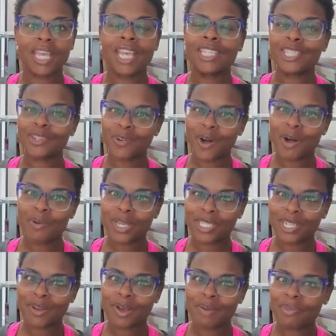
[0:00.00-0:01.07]
I still always
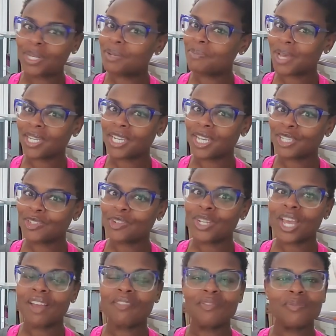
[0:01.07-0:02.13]
know how many Mondays are
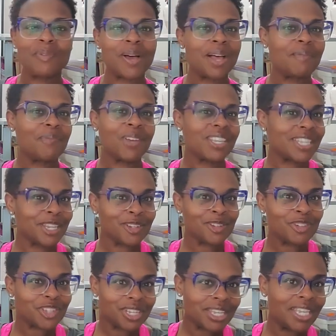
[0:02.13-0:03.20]
left because I
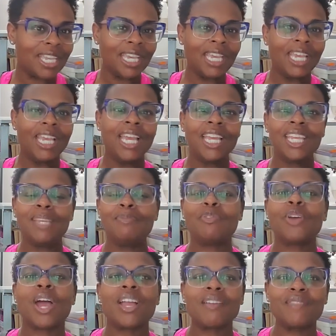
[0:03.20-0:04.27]
used to keep
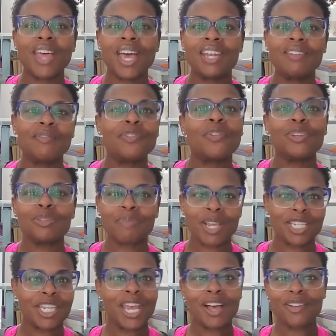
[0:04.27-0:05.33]
track of that. And of course, my
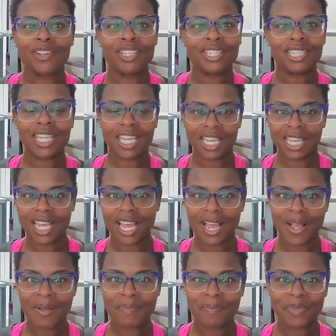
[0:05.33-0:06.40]
child is
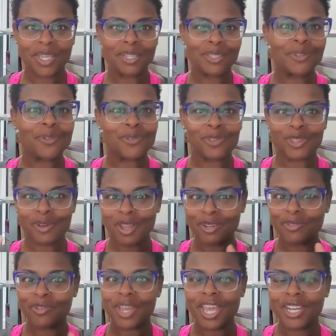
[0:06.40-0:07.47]
in school, so I
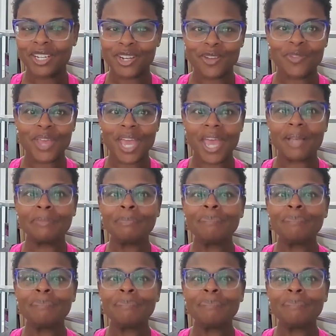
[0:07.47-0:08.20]
do kind of know that.